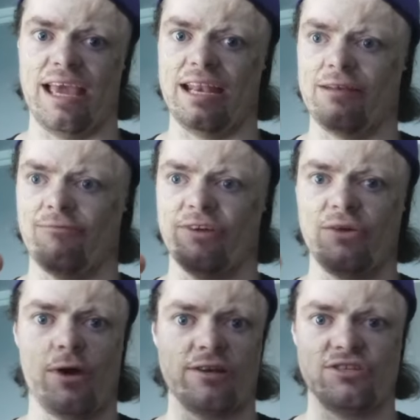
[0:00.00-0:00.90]
And
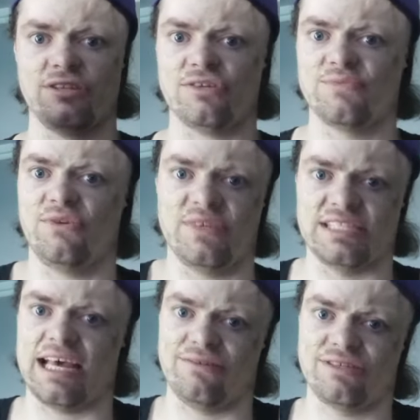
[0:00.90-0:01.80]
rewatching those
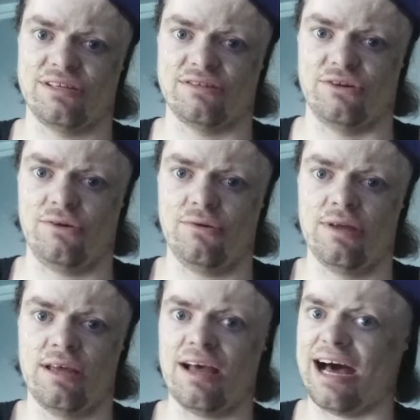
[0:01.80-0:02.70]
movies now as an
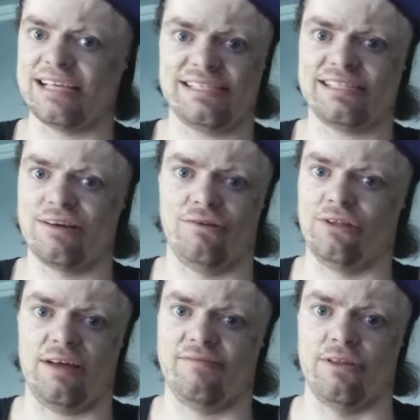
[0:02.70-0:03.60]
adult, I
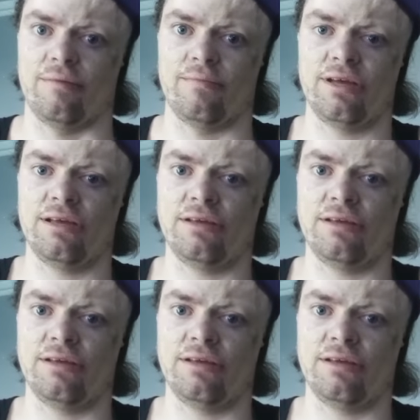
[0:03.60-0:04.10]
still love them.